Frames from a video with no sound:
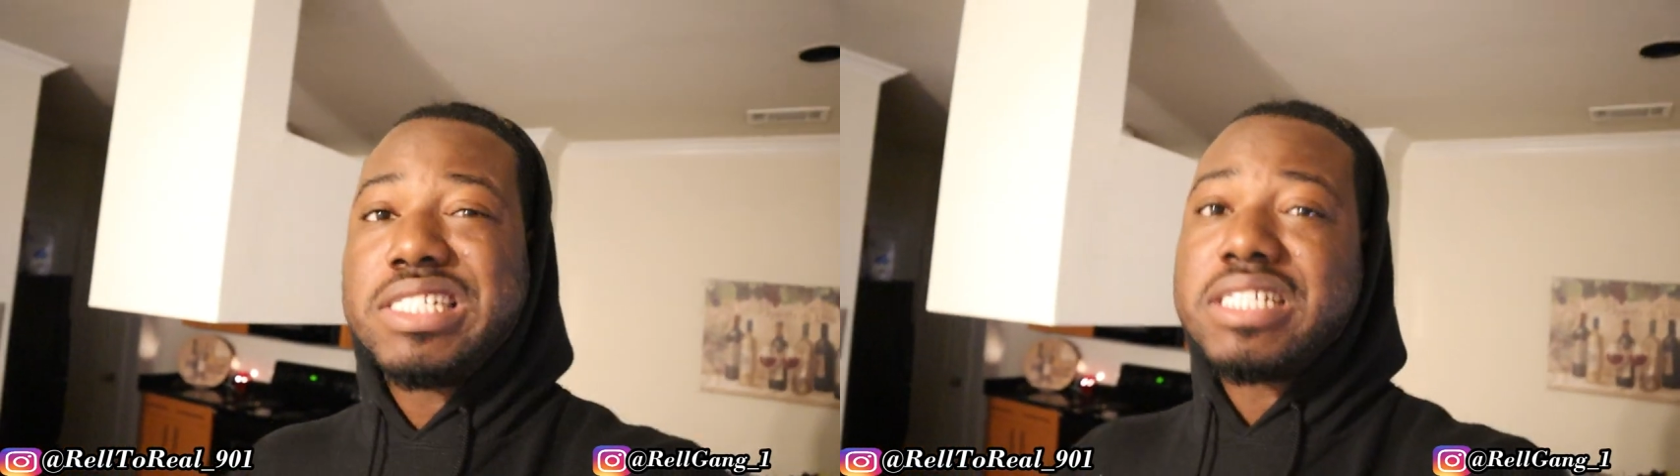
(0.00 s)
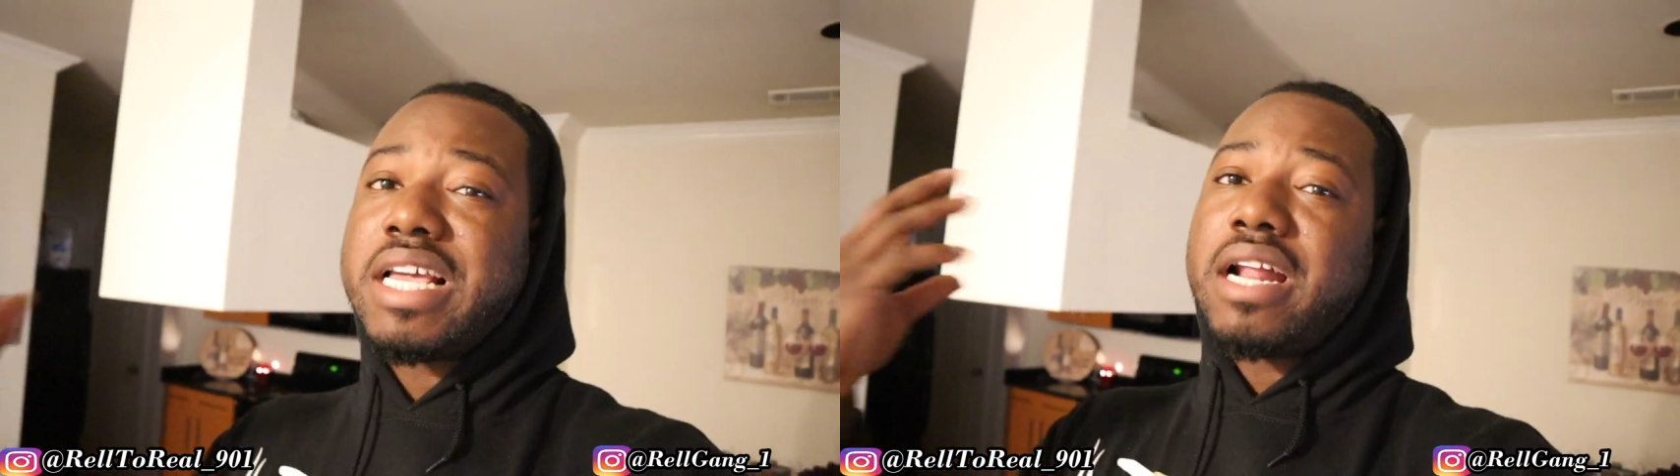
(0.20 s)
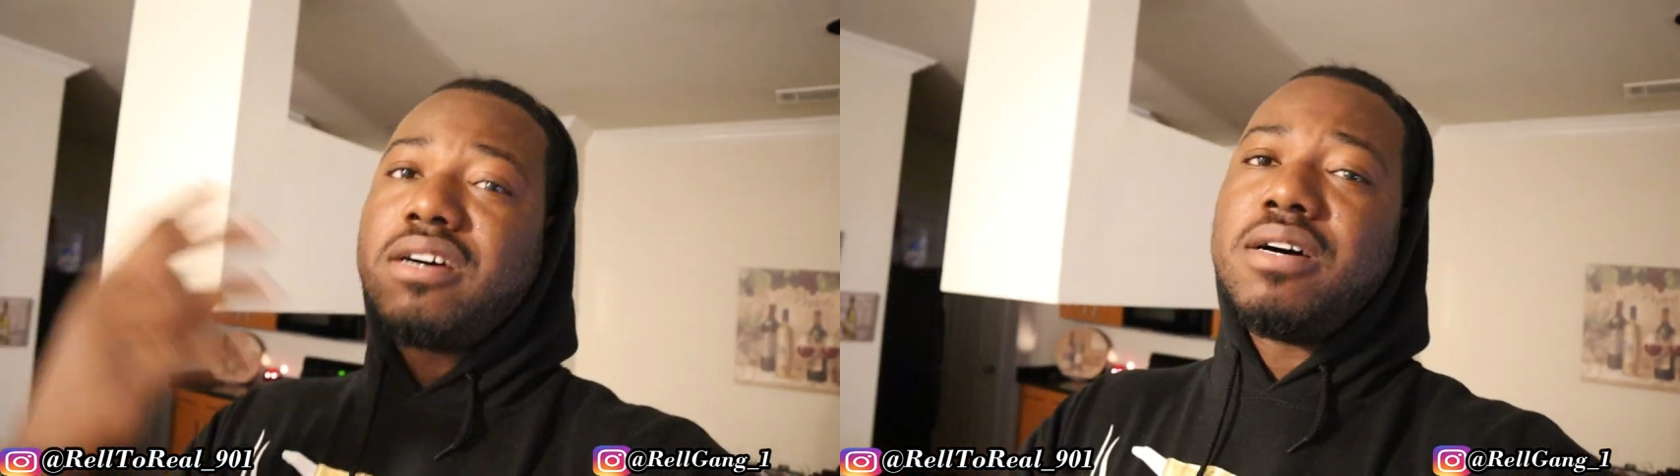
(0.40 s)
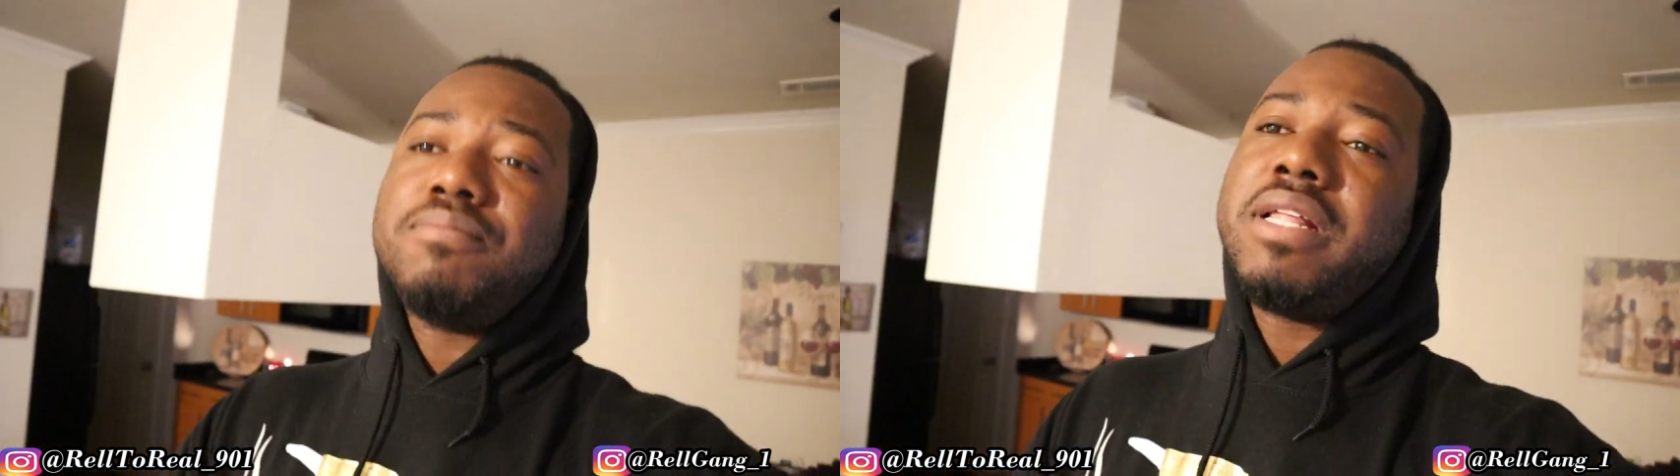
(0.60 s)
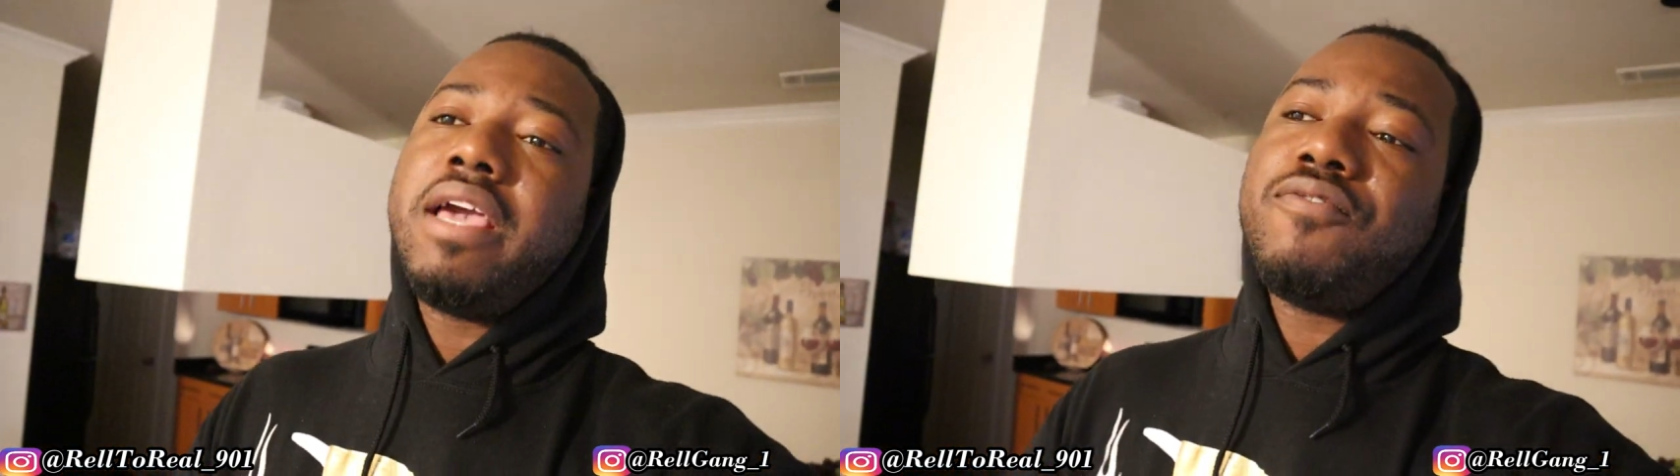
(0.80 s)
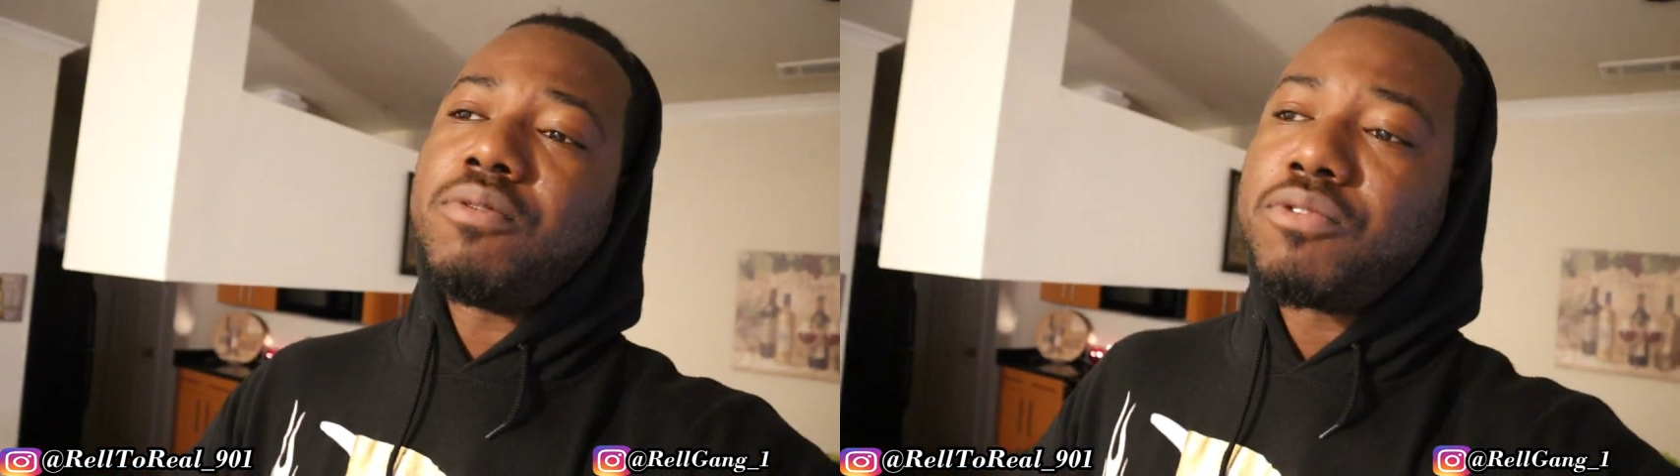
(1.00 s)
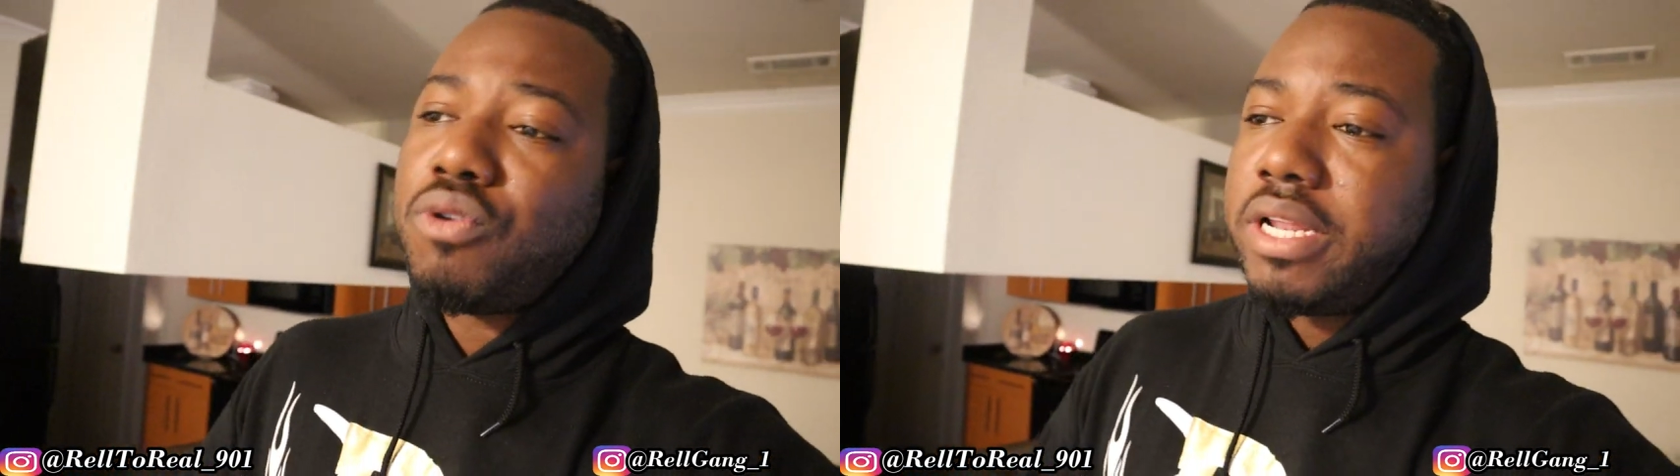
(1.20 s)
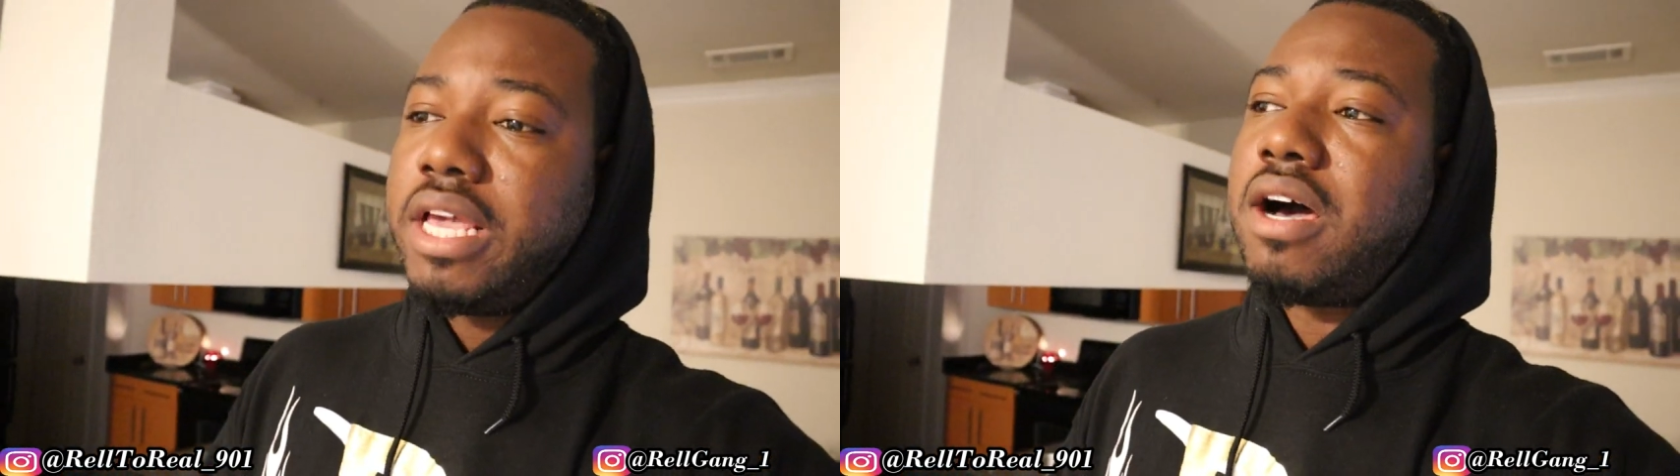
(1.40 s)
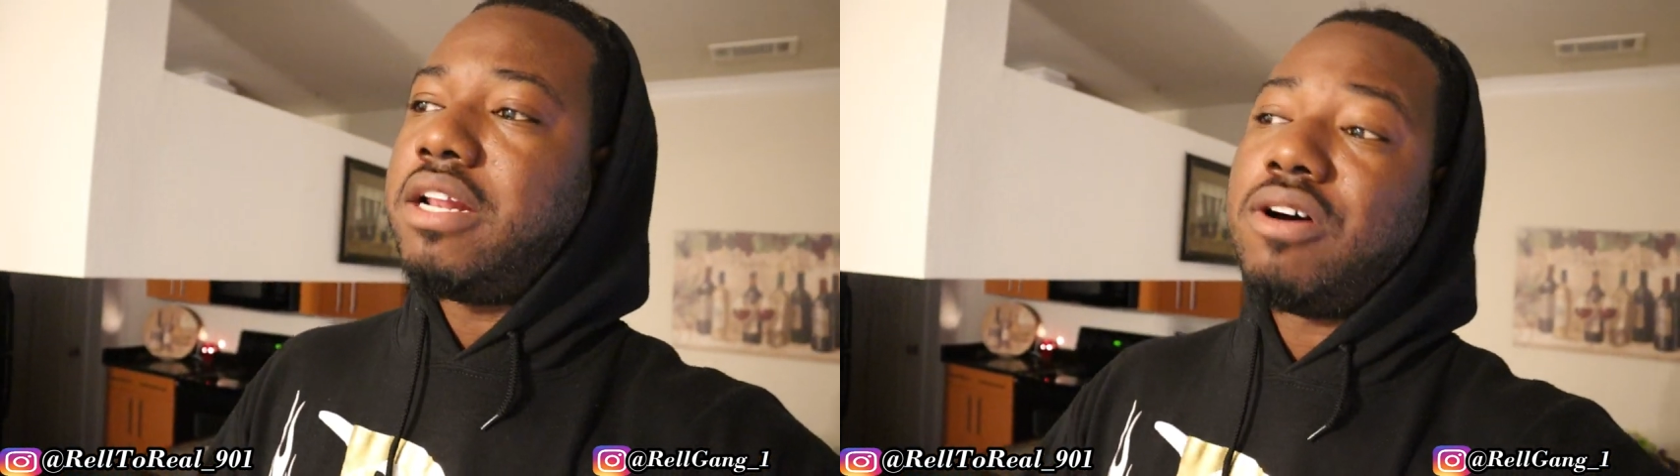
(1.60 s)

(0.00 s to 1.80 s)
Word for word: Just got an update from Corleone.